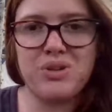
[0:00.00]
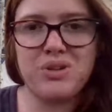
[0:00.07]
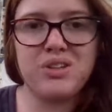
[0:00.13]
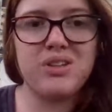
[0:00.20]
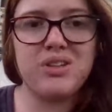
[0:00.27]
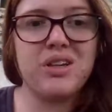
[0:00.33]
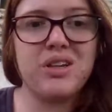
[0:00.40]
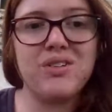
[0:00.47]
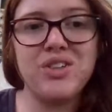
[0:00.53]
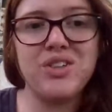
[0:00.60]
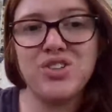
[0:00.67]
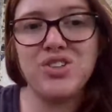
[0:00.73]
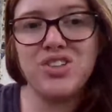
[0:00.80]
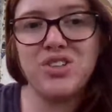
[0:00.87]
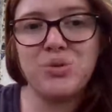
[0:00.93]
and then
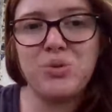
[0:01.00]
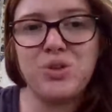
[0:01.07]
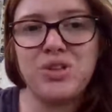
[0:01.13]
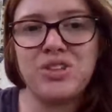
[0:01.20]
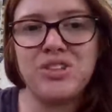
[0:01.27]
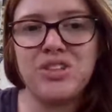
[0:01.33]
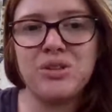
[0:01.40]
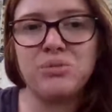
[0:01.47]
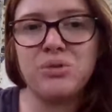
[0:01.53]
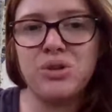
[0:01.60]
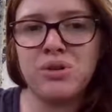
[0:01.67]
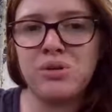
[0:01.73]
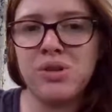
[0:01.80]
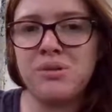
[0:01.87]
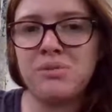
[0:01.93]
eventually you will continue to
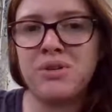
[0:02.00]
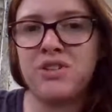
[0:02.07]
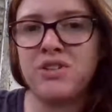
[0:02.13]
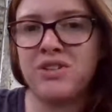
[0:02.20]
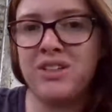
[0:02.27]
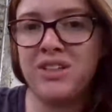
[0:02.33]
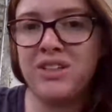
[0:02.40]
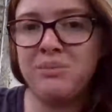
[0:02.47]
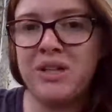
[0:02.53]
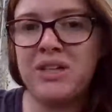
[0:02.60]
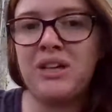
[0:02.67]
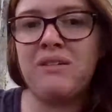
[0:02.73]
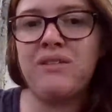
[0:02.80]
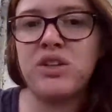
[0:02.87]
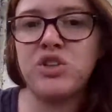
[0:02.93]
work with them on the stand command
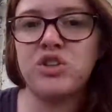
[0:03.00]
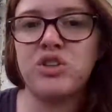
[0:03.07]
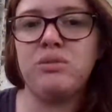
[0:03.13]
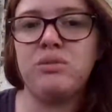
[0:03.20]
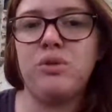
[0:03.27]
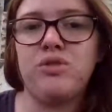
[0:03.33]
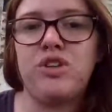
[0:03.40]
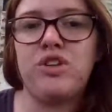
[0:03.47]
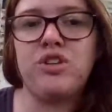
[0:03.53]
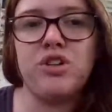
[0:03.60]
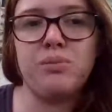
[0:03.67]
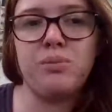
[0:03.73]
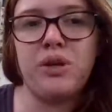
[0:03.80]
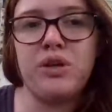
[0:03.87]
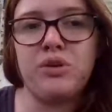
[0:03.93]
and eventually move the
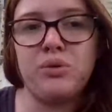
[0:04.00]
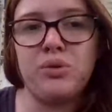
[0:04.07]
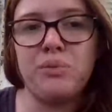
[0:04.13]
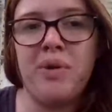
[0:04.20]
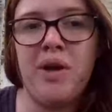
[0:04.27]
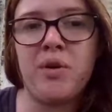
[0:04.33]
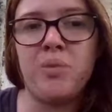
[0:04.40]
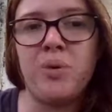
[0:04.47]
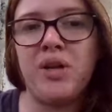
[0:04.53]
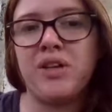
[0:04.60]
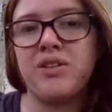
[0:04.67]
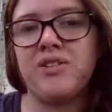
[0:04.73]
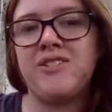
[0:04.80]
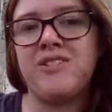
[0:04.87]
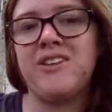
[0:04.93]
tarp and or mat away
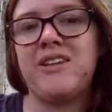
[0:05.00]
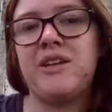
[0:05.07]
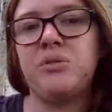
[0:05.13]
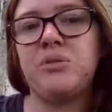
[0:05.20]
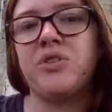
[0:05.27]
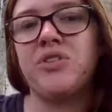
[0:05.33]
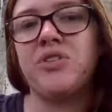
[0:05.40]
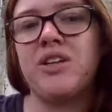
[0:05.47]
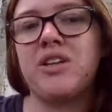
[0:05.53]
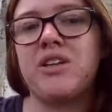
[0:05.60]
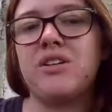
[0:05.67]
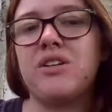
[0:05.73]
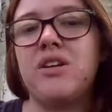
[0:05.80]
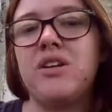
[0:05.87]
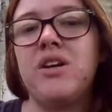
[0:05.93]
so that they will
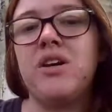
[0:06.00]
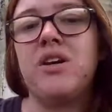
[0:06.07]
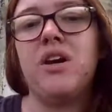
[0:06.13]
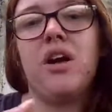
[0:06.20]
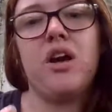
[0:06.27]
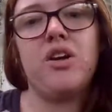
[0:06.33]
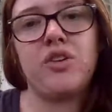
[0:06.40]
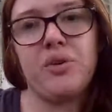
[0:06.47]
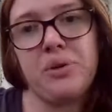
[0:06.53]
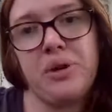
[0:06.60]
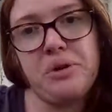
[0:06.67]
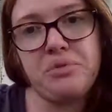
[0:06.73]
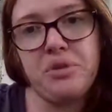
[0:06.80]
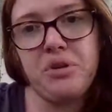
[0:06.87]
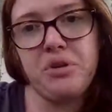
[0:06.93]
stand on the
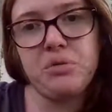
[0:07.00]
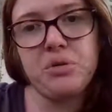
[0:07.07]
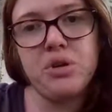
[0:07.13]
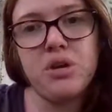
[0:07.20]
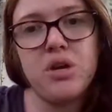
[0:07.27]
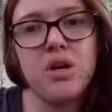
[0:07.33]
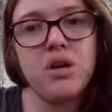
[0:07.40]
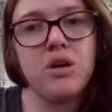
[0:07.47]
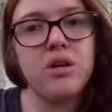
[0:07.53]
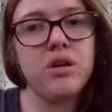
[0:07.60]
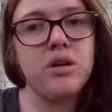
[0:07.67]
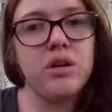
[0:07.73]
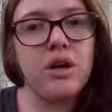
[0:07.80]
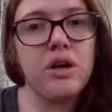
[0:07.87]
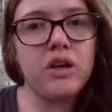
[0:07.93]
ground alone.
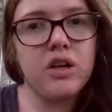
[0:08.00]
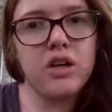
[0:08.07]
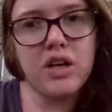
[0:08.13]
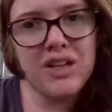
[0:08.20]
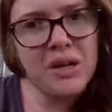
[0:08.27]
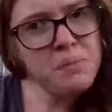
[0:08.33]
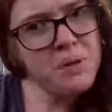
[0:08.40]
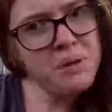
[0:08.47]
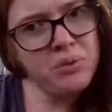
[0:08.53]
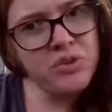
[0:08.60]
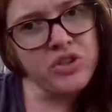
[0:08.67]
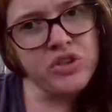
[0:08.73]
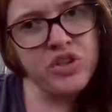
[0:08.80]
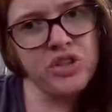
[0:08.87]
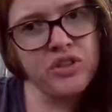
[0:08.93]
A lot of people
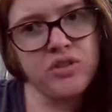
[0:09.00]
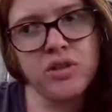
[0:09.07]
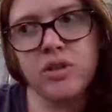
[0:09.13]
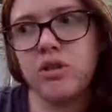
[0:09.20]
suggest that